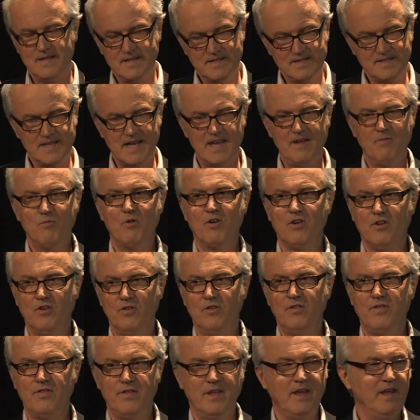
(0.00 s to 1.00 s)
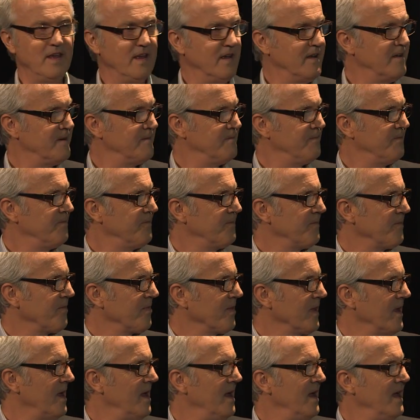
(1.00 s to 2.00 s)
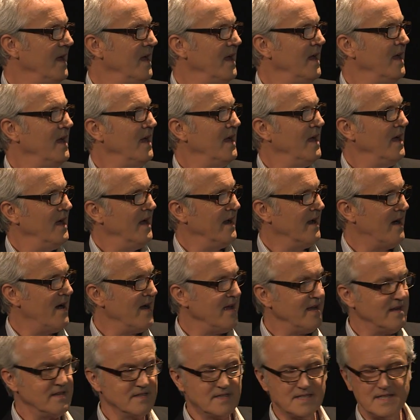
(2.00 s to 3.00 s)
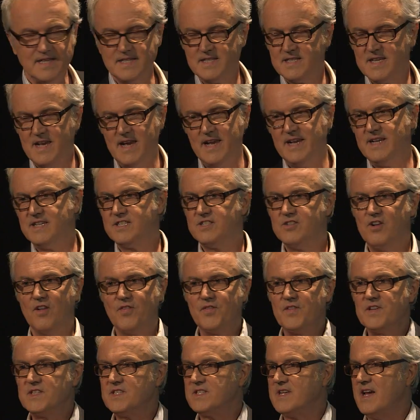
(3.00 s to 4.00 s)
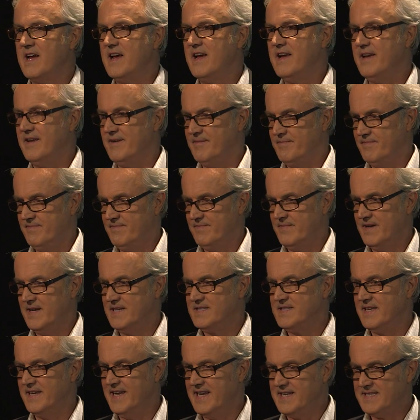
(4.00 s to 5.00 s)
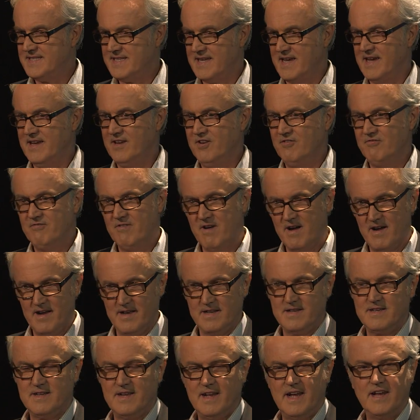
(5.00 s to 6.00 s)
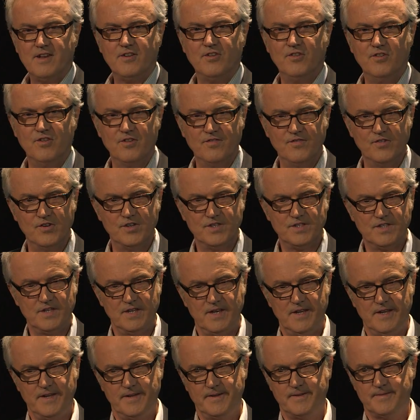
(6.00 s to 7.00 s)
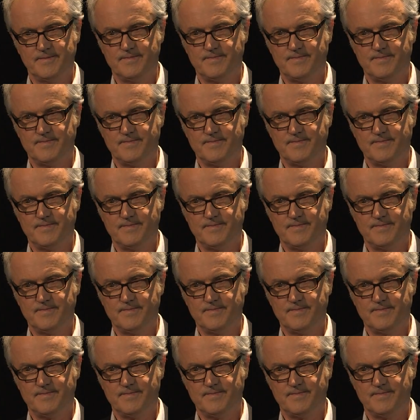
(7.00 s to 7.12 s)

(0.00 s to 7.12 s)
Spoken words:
Say what you think. An IELTS essay is not the same as an essay you write at university.